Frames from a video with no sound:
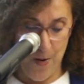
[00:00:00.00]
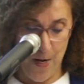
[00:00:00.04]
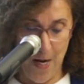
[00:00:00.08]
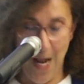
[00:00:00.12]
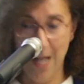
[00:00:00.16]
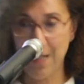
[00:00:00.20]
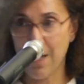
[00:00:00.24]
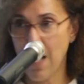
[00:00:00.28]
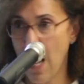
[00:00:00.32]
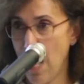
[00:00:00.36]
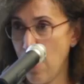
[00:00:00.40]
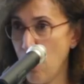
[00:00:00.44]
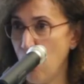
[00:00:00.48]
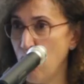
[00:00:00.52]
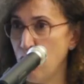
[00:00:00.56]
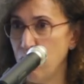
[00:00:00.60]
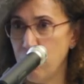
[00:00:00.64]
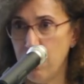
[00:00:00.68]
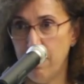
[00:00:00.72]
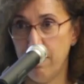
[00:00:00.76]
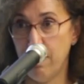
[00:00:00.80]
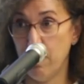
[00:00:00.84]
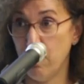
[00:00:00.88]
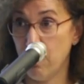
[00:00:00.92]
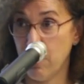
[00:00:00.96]
let
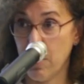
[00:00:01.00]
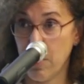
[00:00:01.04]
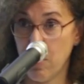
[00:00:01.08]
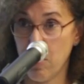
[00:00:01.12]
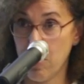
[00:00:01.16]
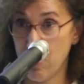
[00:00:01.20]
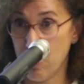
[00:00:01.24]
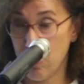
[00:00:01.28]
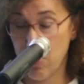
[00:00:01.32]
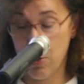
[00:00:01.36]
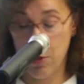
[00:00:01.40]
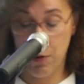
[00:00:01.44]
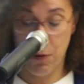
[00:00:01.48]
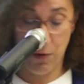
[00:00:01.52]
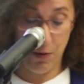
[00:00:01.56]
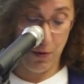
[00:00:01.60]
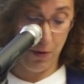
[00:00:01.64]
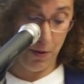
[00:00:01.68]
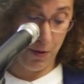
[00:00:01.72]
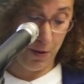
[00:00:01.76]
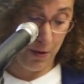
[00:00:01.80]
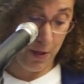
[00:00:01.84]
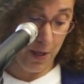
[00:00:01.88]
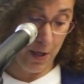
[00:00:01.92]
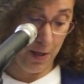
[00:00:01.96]
alone if you're Christian
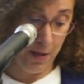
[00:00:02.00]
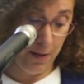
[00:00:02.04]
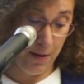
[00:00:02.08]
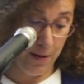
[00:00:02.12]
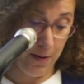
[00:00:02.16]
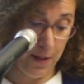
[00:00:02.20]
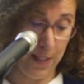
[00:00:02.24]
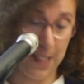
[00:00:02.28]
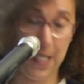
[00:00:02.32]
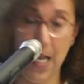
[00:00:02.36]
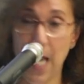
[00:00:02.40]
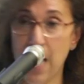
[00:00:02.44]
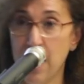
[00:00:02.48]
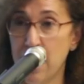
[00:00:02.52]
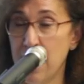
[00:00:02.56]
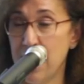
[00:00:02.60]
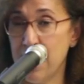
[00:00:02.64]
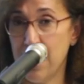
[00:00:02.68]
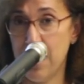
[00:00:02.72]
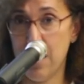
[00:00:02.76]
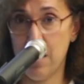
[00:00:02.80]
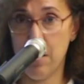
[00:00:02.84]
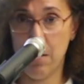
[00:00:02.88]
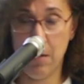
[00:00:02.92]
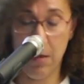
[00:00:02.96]
or uh,
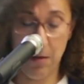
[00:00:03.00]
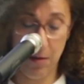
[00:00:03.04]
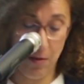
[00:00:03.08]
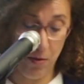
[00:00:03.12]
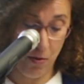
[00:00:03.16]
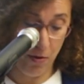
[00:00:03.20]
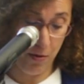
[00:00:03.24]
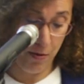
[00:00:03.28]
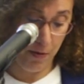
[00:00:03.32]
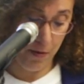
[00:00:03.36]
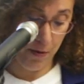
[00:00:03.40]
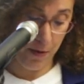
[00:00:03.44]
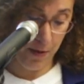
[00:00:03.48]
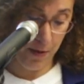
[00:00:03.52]
Yazidis. Or,